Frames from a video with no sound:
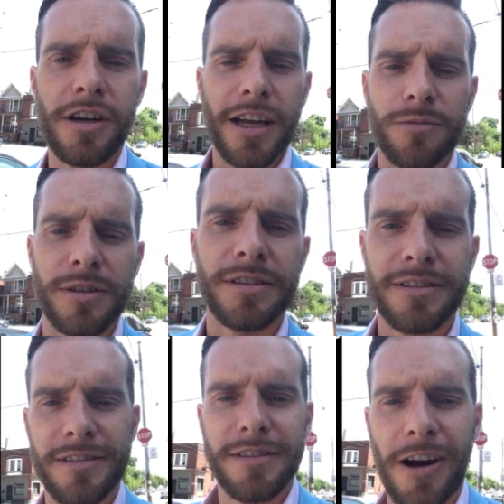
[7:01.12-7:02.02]
you on the next one.
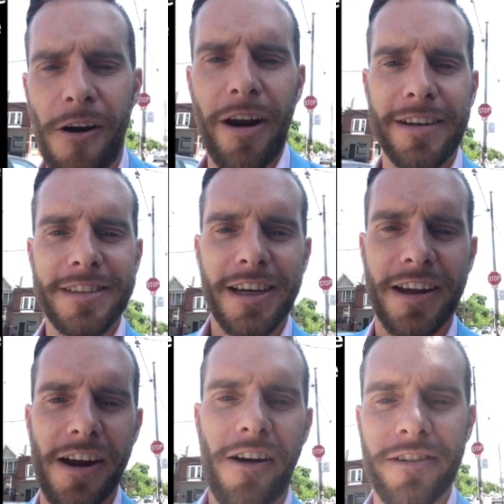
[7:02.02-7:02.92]
All right,
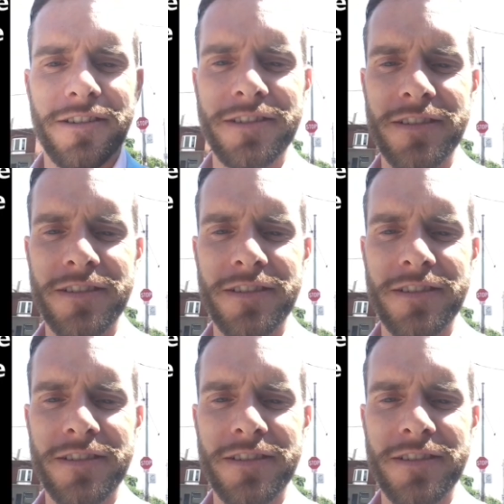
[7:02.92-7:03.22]
take care.